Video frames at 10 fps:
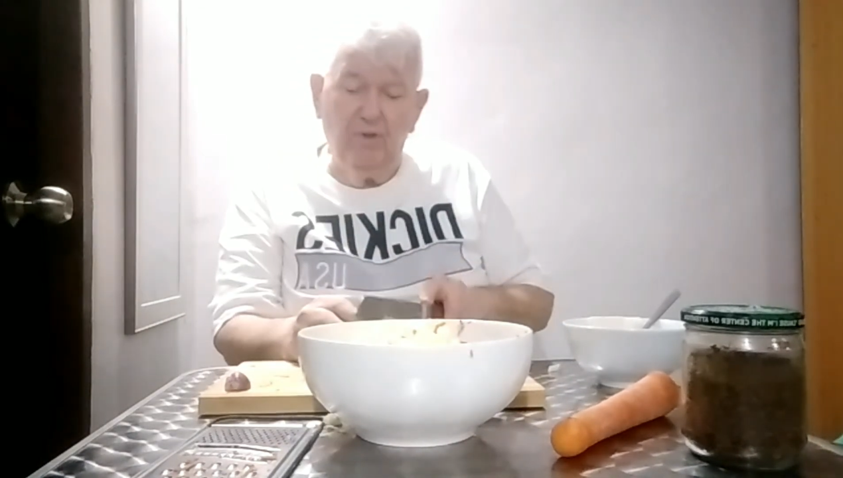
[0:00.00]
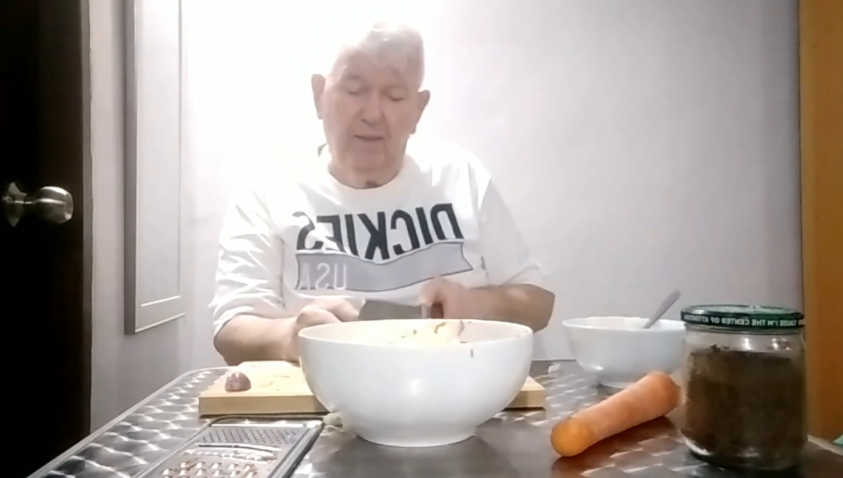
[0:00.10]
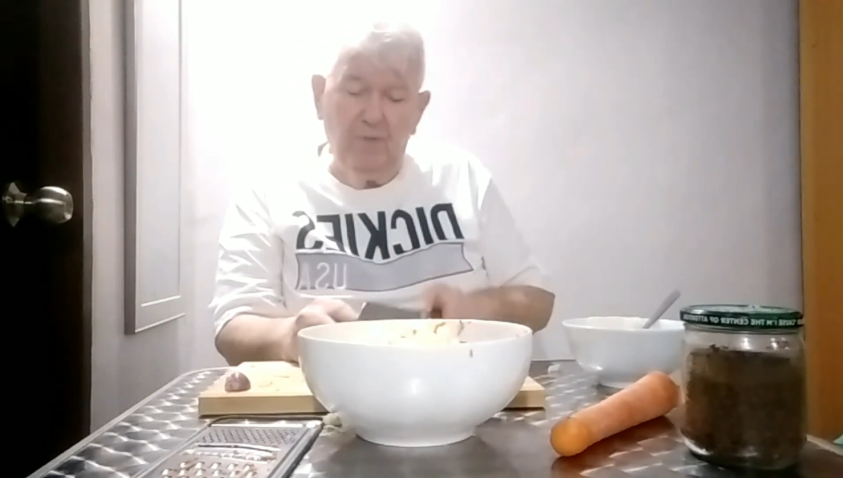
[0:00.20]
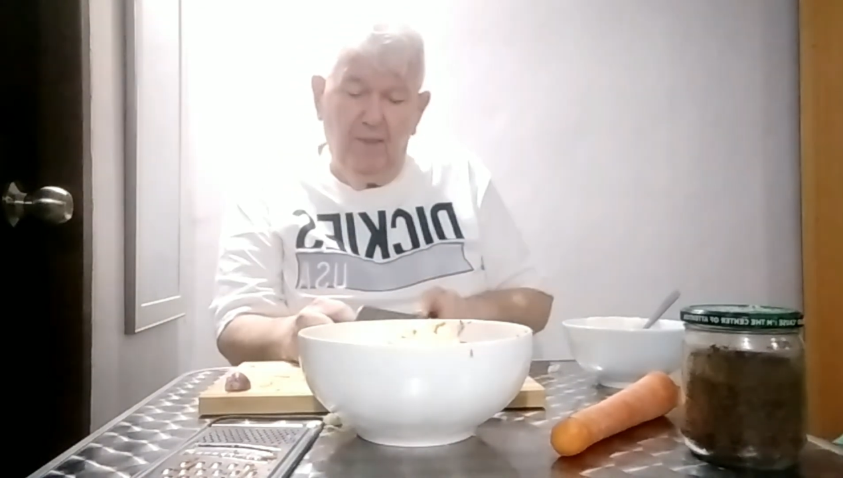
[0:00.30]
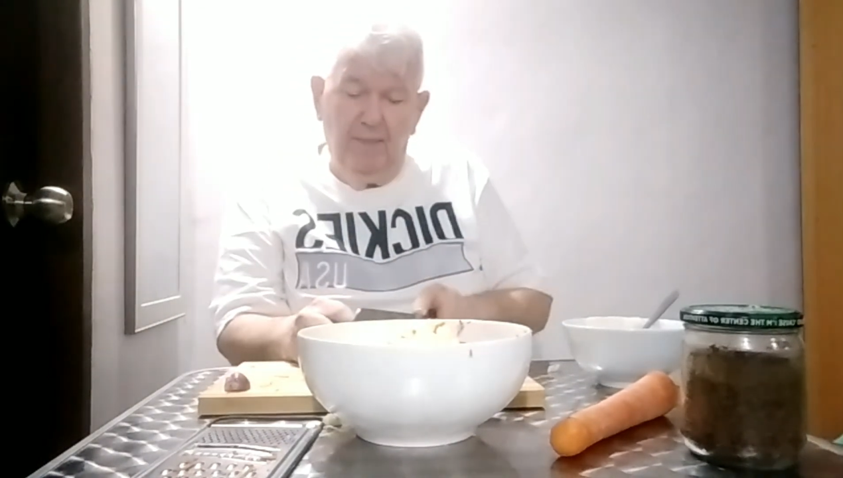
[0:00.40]

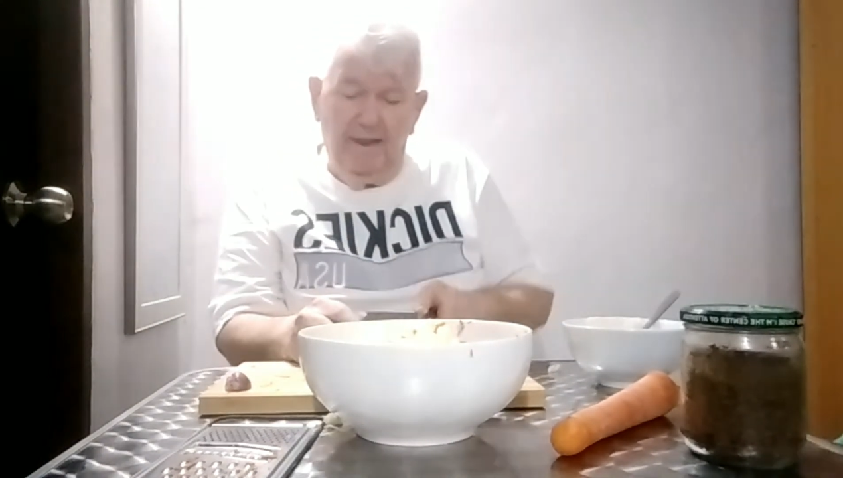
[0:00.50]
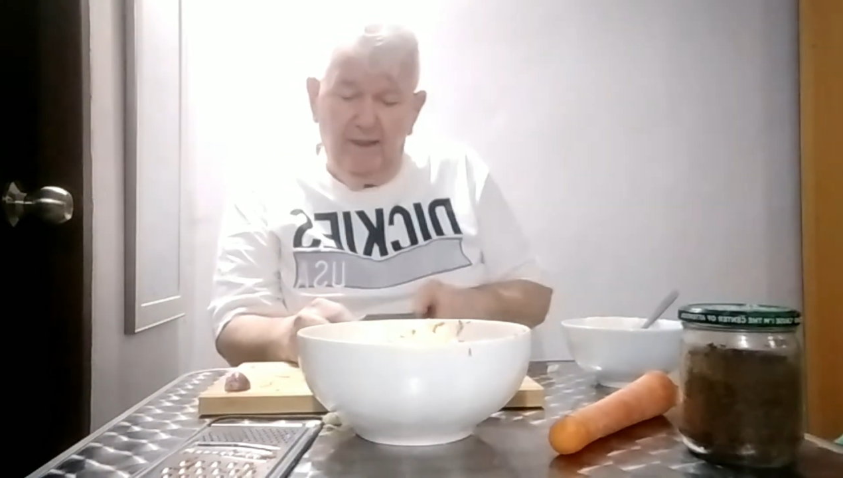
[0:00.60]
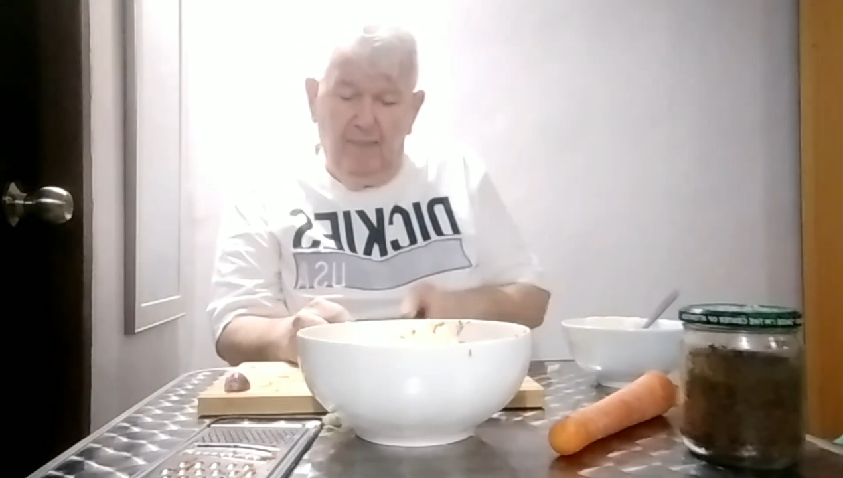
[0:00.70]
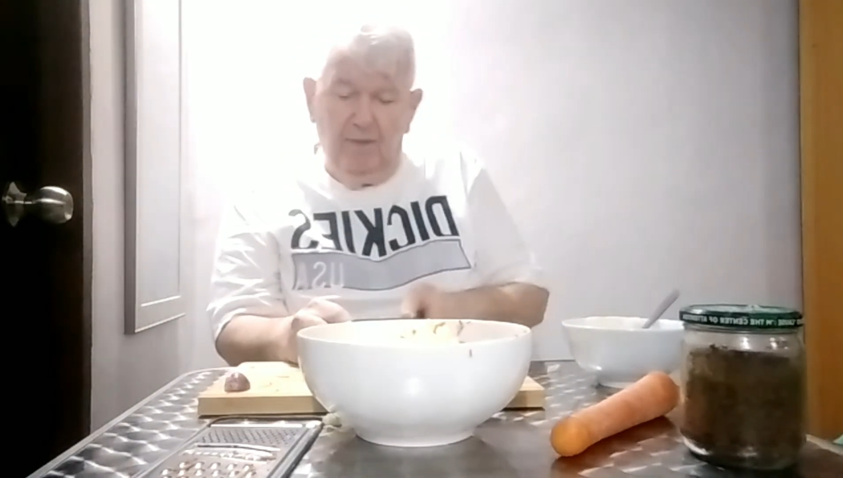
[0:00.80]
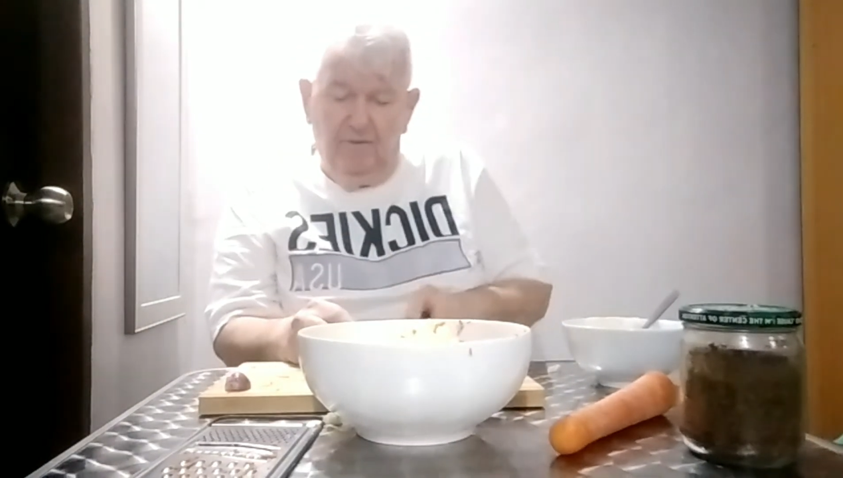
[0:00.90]
so I'm
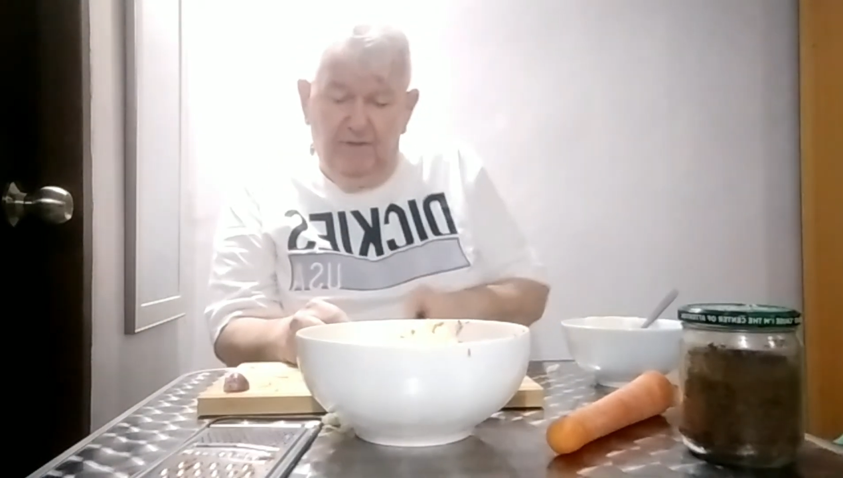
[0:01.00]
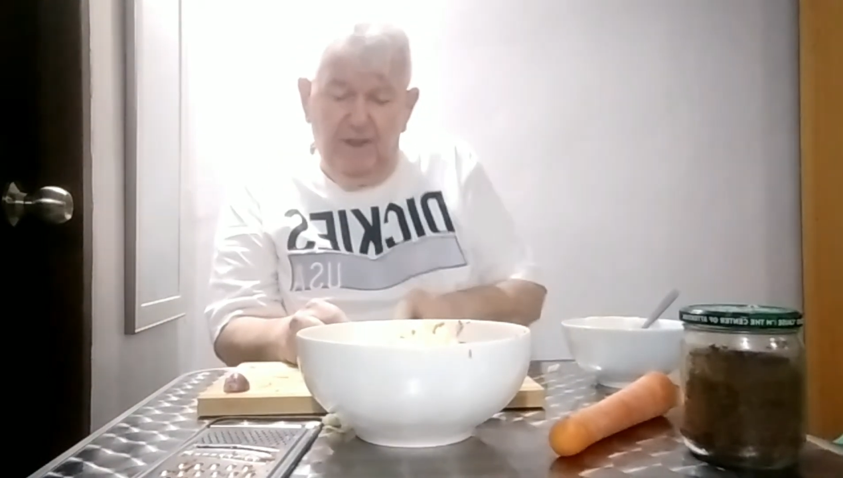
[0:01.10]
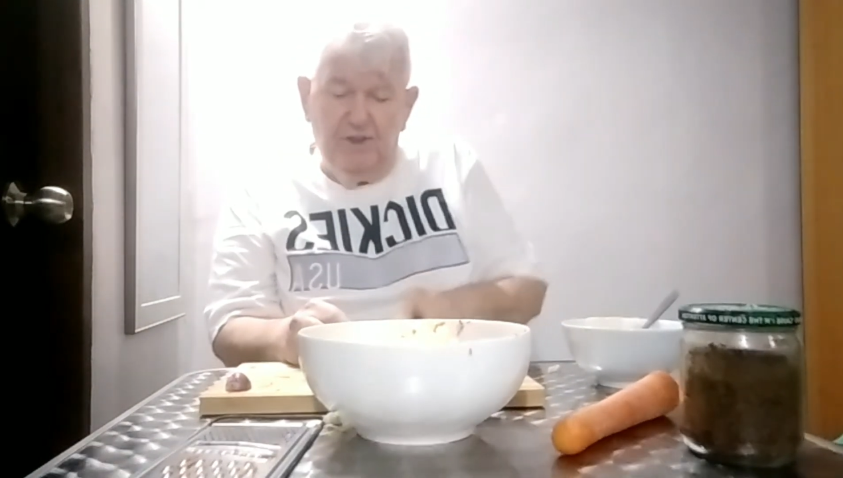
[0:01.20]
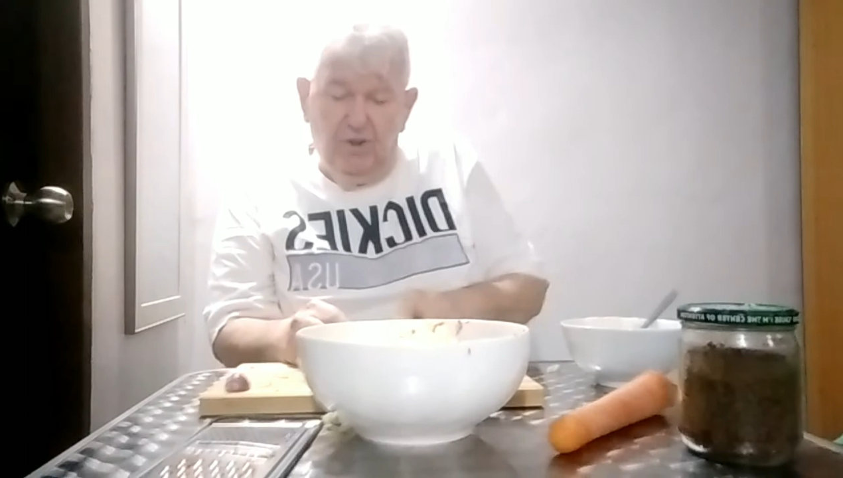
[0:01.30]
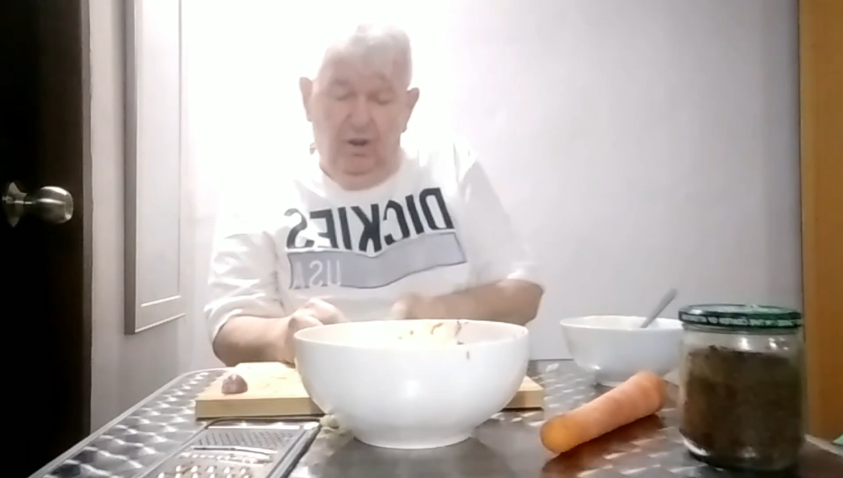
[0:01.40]
gonna
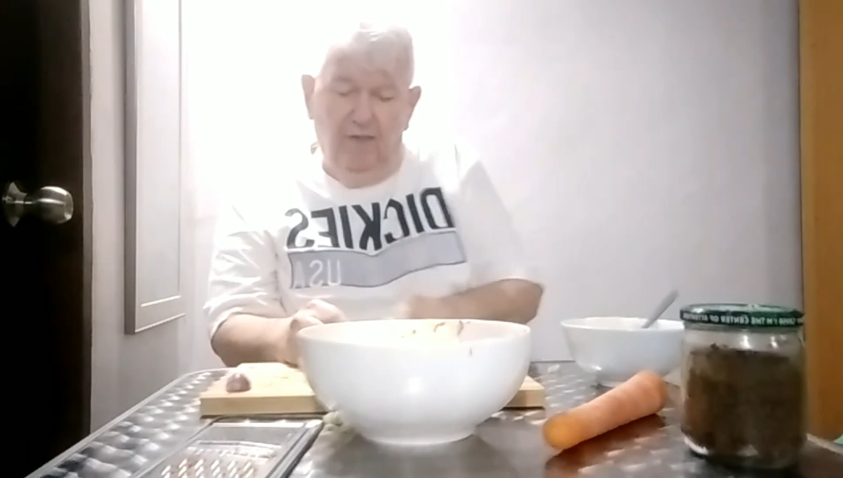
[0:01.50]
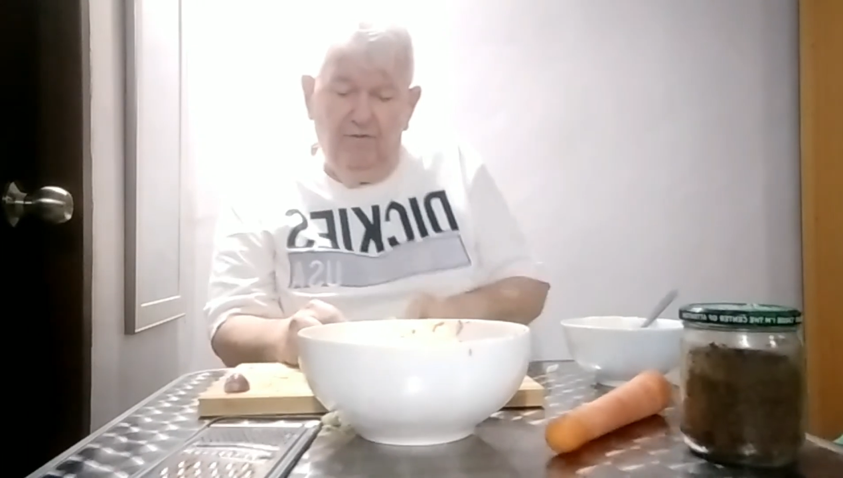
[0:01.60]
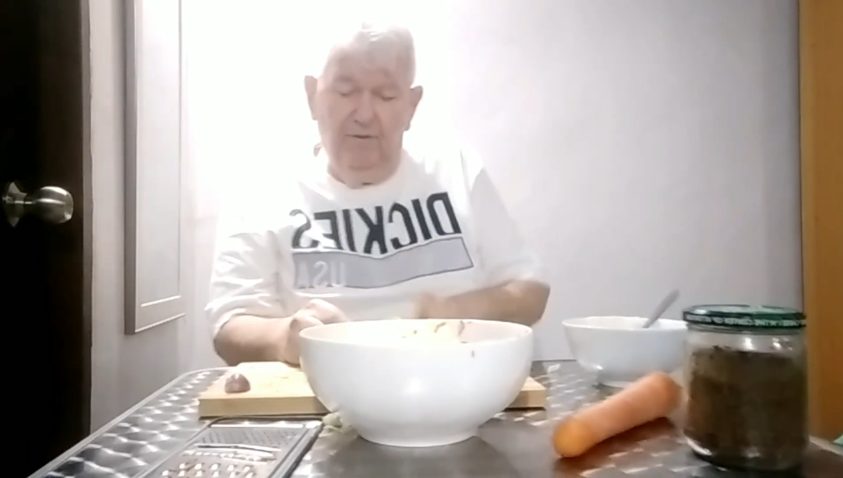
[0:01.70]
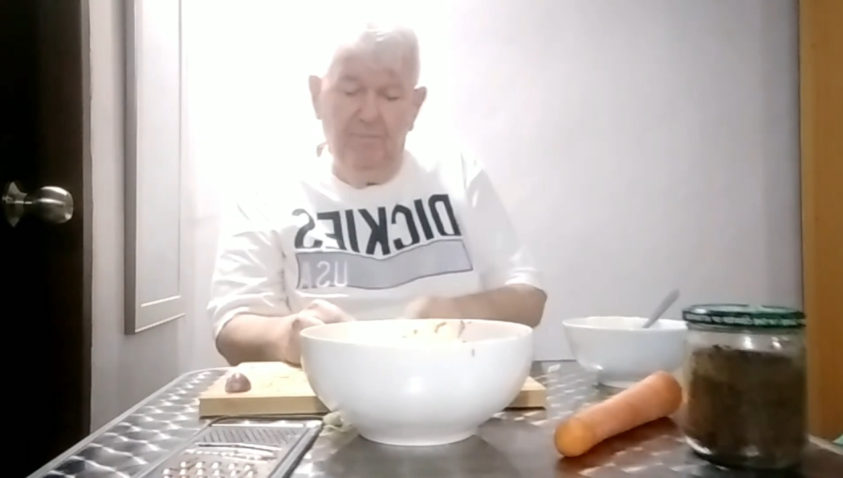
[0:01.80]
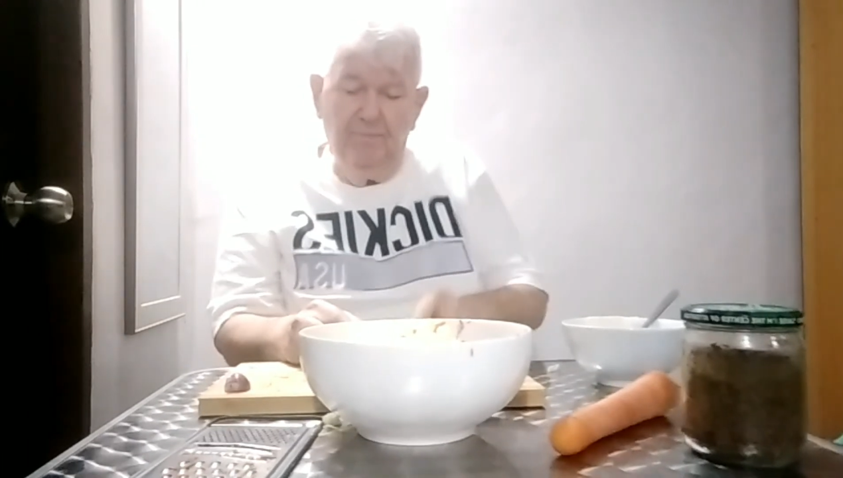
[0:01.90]
finish it
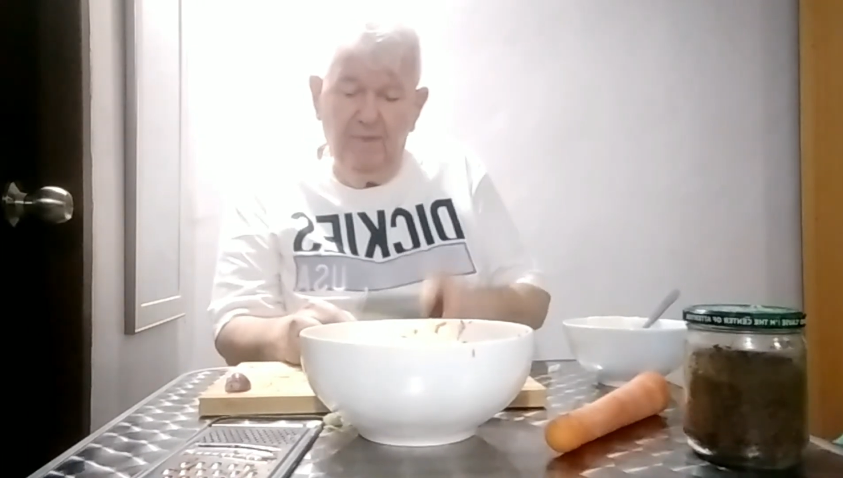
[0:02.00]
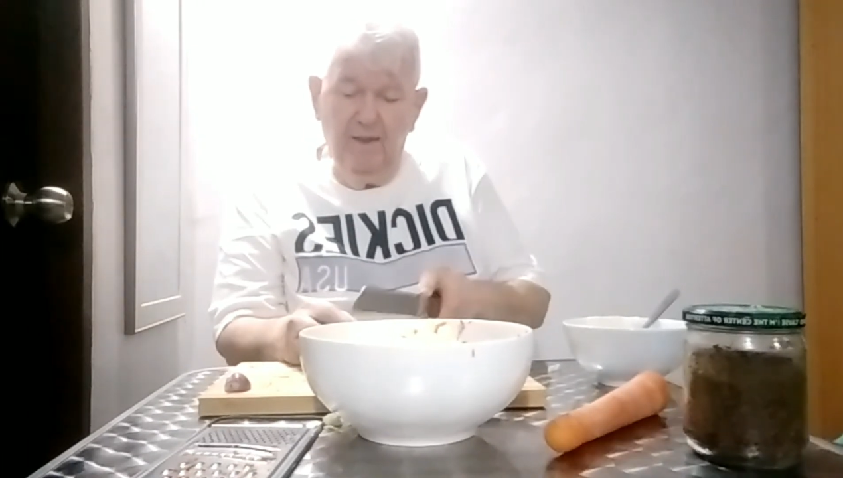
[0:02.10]
off.